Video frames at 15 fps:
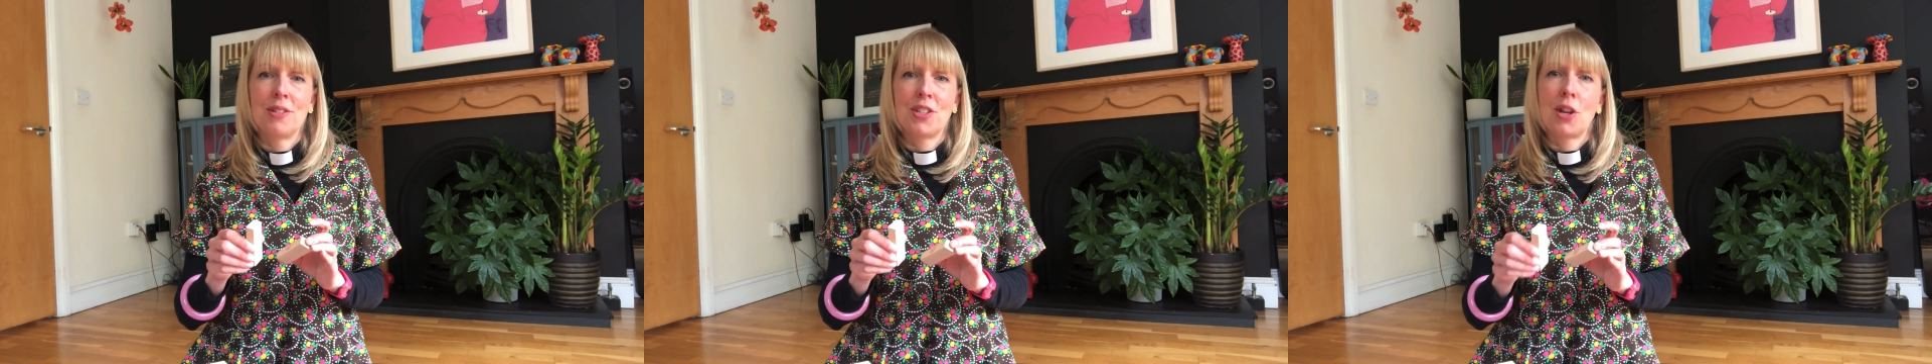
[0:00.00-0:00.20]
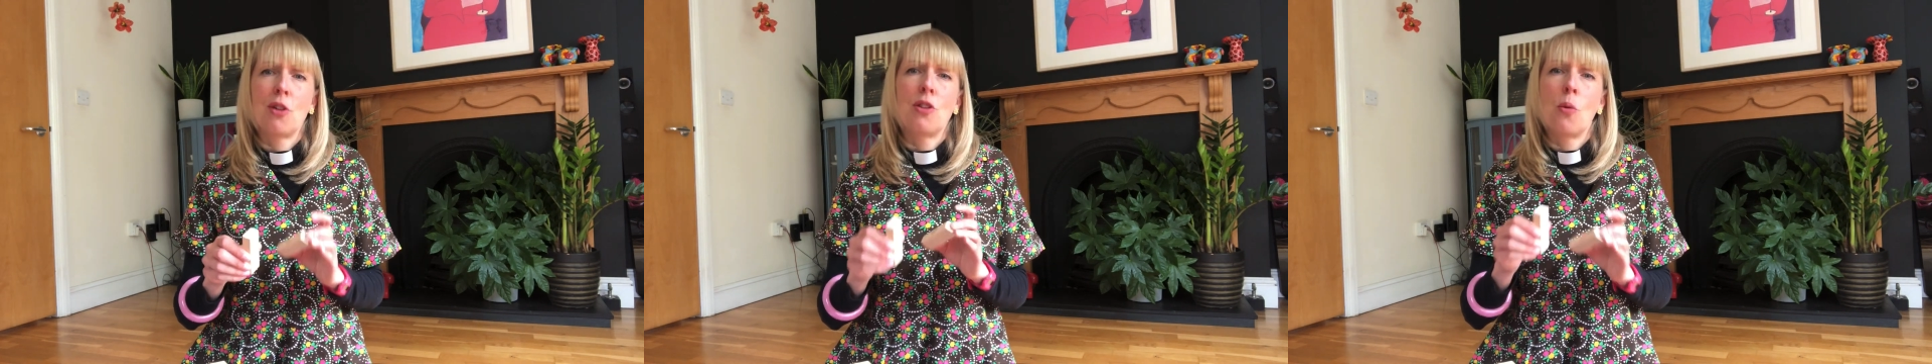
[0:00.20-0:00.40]

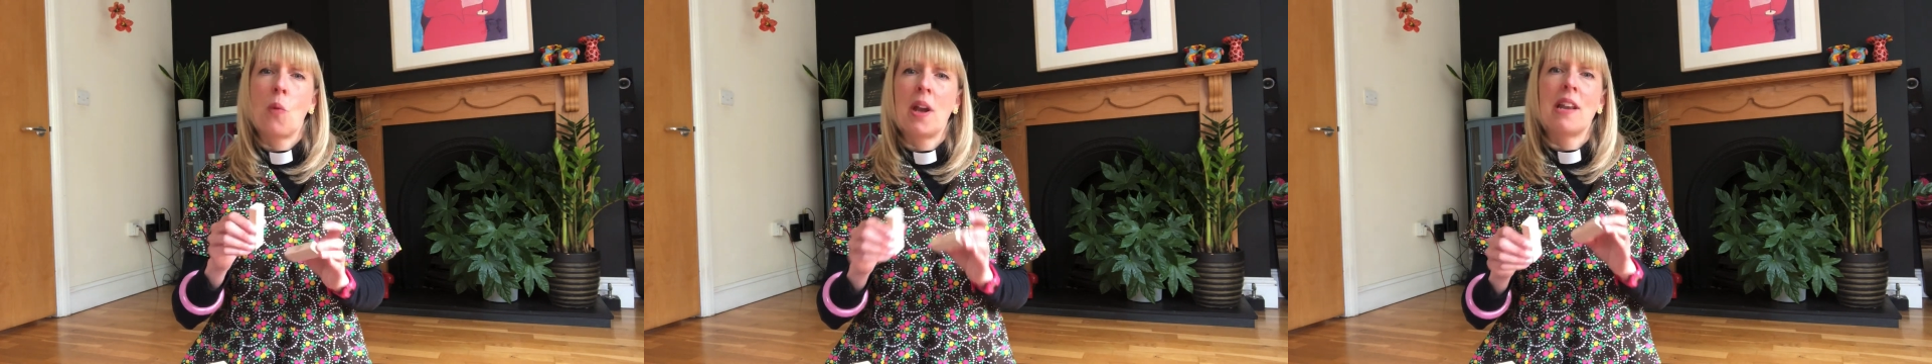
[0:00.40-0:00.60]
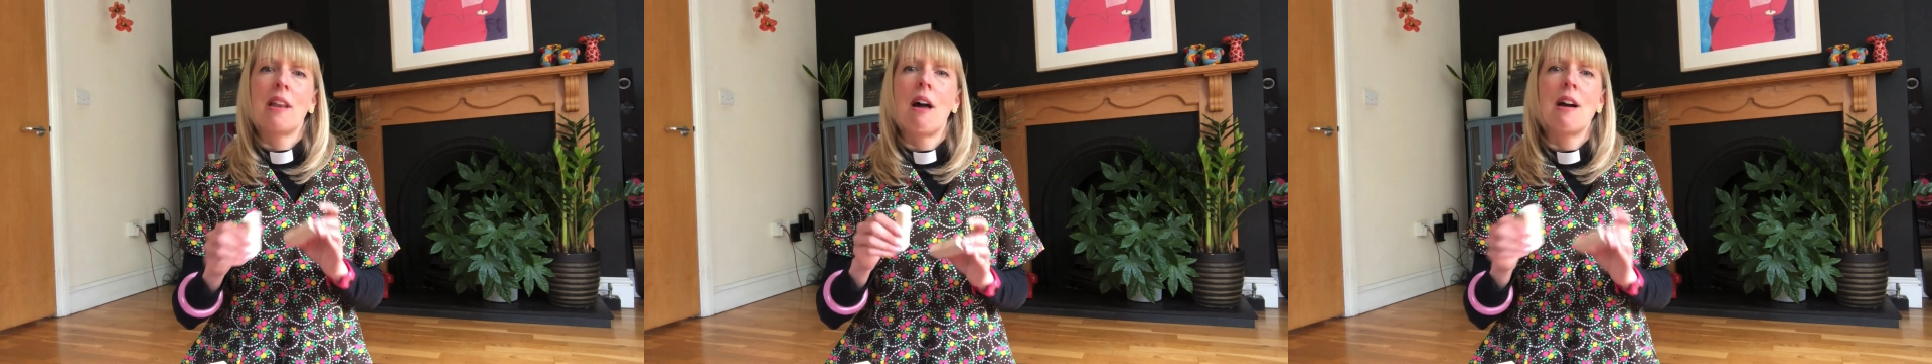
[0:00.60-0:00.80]
so that
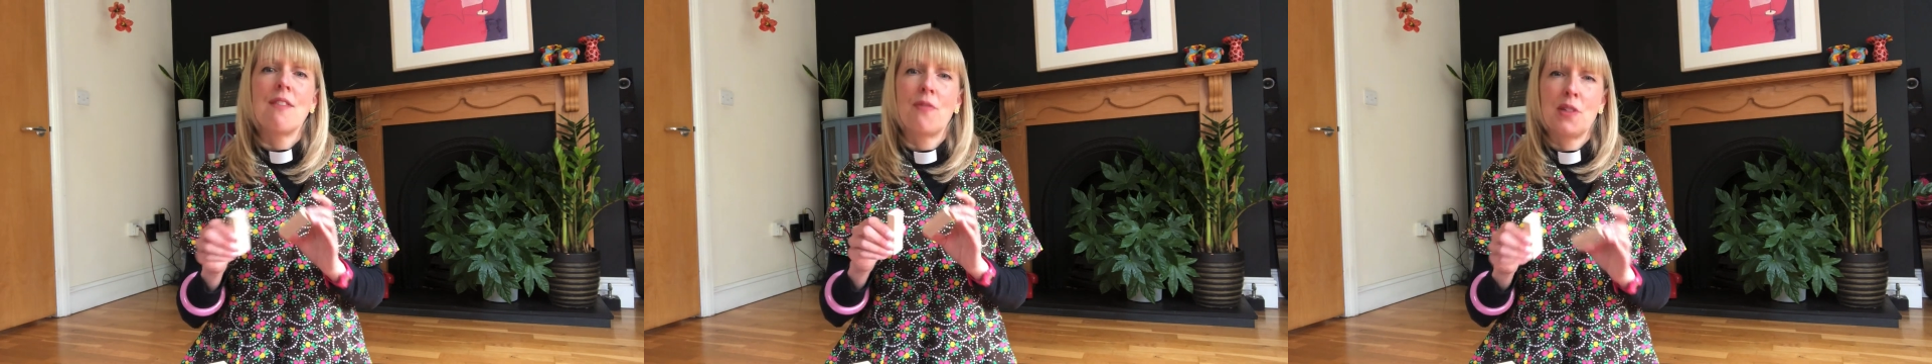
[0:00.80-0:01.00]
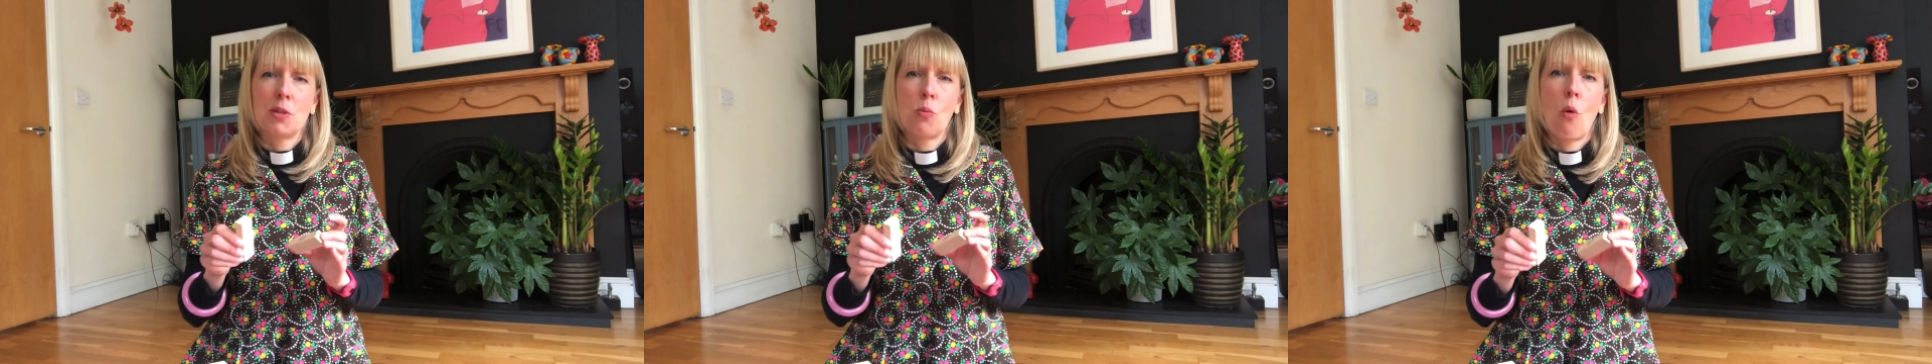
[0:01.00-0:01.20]
when
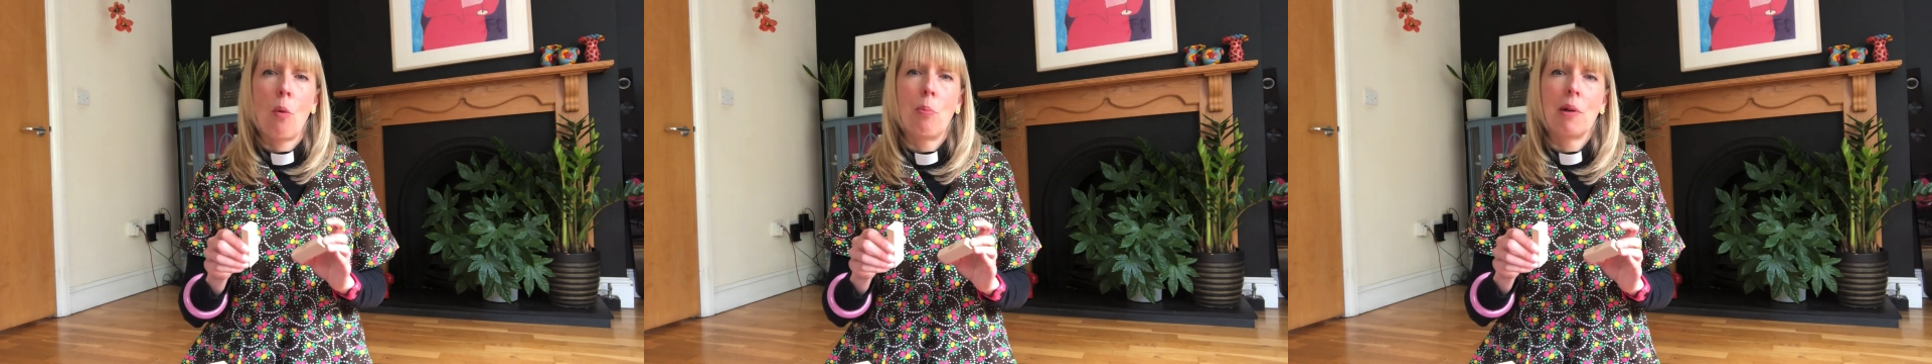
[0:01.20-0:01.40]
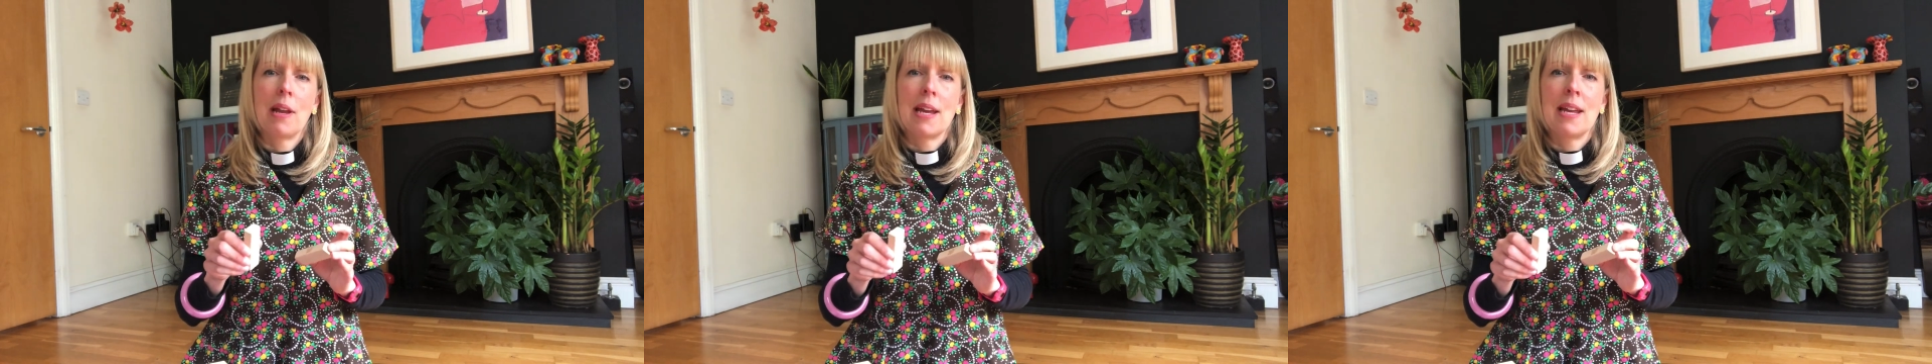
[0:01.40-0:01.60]
life is
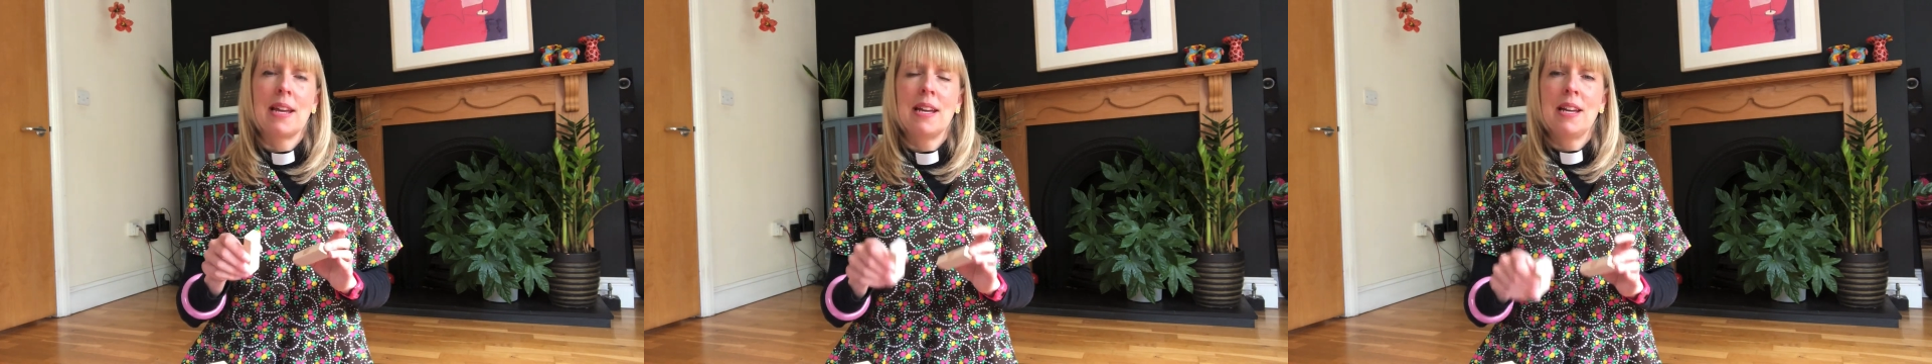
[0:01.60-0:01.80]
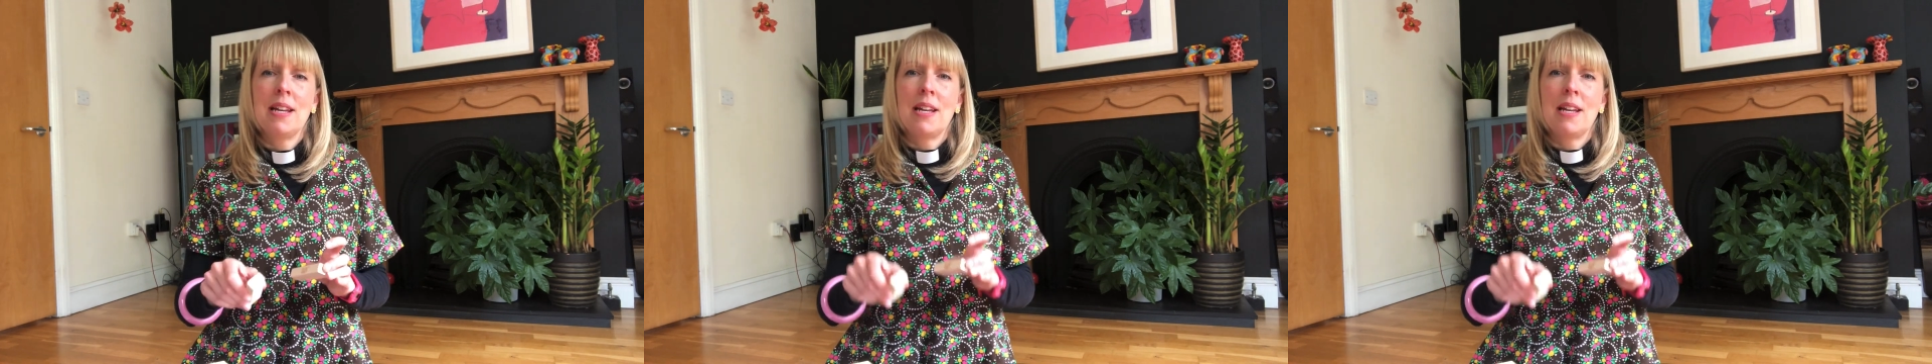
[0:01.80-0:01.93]
wobbly,